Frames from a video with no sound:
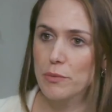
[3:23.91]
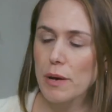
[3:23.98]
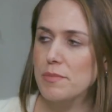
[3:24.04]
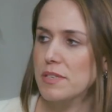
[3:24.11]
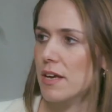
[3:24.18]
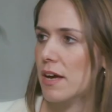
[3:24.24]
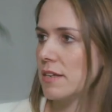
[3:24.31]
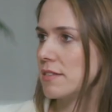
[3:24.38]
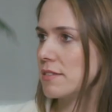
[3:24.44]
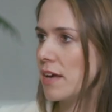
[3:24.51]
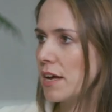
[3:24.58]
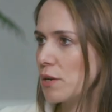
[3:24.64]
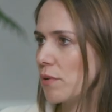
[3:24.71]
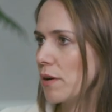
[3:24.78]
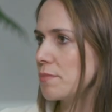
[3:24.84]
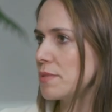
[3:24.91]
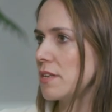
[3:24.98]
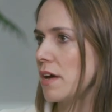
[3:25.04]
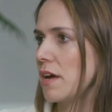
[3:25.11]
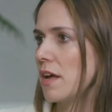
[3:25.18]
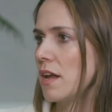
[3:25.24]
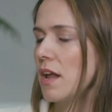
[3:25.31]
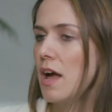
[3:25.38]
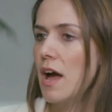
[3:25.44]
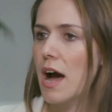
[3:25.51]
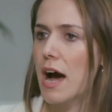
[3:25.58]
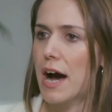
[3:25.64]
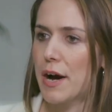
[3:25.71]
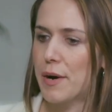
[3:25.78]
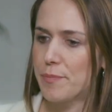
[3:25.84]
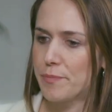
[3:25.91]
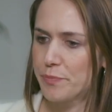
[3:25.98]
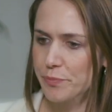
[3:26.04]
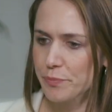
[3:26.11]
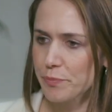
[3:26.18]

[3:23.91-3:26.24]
a website, design a website, um,